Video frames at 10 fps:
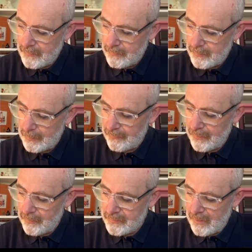
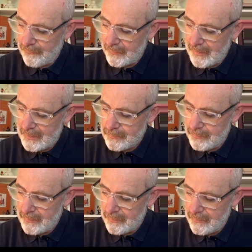People have often asked
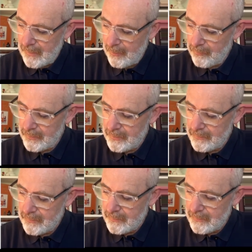me, how could he
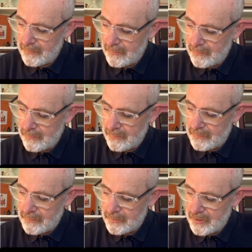
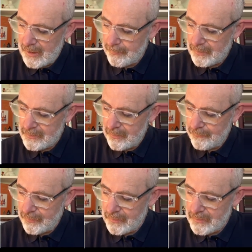sharpen his
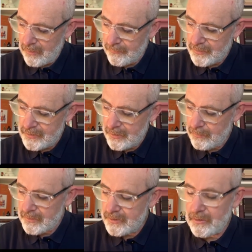knife on the sole of a shoe?
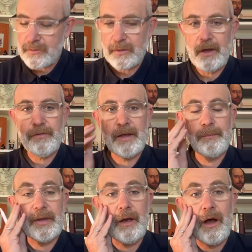Well, the shoes would often
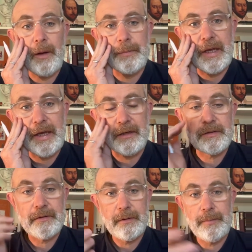be
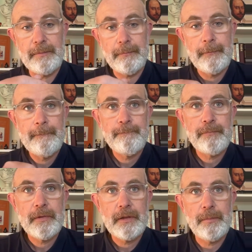hobnailed. There'd
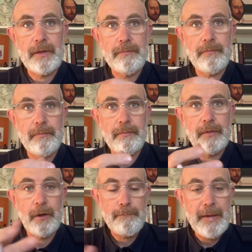be
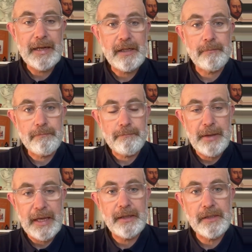metal
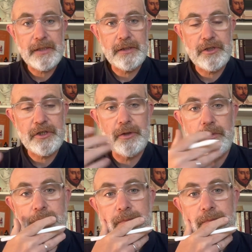pins in the shoe.